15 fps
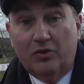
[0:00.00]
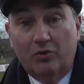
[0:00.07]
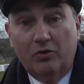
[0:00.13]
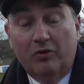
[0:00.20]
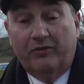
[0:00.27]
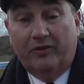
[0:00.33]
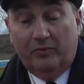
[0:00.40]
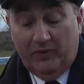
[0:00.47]

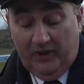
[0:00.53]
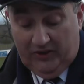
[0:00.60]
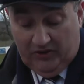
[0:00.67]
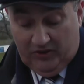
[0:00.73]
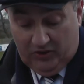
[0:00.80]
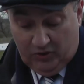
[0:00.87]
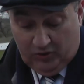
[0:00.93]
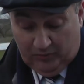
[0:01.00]
2 of them went
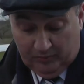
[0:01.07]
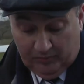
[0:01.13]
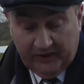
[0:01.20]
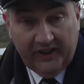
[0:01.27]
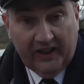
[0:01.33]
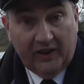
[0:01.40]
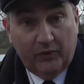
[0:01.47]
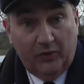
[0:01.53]
to John
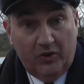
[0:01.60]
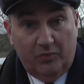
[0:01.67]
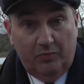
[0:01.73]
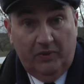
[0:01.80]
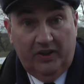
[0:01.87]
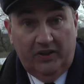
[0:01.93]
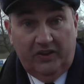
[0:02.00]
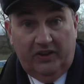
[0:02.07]
Blake, which
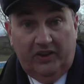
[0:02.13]
meant